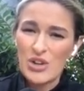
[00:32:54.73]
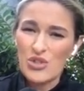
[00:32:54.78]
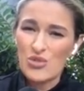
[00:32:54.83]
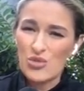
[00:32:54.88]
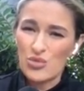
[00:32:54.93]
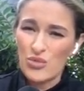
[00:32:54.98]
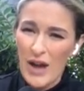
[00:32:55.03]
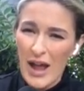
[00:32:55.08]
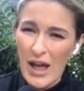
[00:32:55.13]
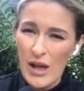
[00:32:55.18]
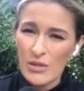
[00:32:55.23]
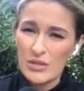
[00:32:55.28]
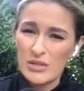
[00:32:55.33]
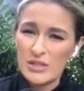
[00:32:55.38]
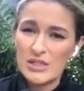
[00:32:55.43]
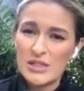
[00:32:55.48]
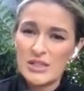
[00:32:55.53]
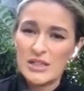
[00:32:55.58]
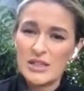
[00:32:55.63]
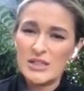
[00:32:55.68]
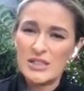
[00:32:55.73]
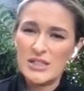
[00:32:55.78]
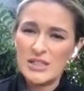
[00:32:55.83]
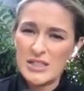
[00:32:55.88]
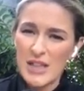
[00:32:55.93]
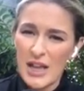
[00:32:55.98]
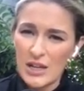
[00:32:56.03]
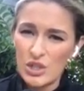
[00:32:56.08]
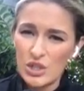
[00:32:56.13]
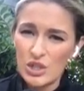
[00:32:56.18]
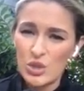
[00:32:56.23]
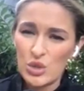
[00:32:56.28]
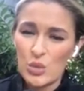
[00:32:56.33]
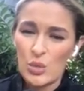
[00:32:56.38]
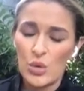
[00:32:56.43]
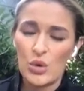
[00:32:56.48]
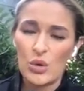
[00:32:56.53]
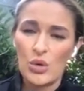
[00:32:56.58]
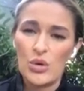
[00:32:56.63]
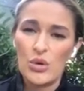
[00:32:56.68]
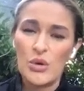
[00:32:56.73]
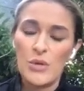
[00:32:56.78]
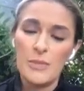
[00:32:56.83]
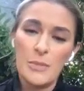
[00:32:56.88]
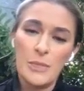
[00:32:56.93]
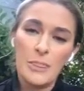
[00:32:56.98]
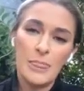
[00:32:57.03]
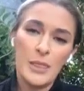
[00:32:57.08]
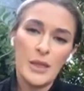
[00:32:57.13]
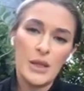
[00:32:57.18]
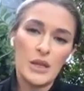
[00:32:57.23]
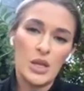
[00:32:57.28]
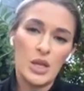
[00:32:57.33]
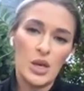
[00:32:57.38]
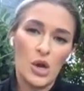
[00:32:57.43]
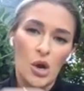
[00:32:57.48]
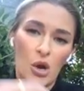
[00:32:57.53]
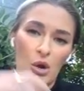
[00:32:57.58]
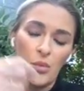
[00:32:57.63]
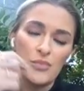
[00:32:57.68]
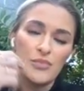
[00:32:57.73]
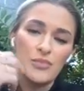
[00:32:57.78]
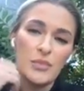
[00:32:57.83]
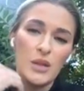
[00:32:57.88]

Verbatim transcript: grounded, sensual, you know,